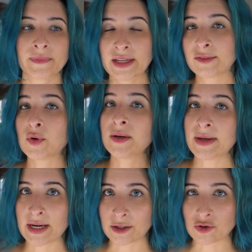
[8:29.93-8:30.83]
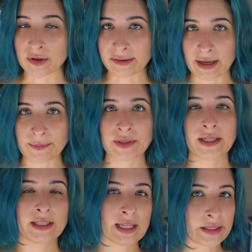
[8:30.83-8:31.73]
it's going to be an extra step to
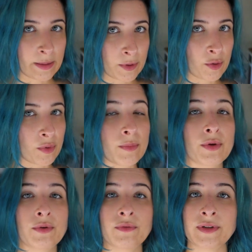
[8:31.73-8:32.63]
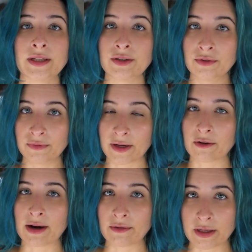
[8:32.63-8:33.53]
get that limiter removed and to
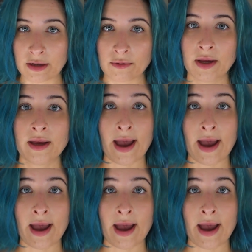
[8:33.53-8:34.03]
figure out, you know,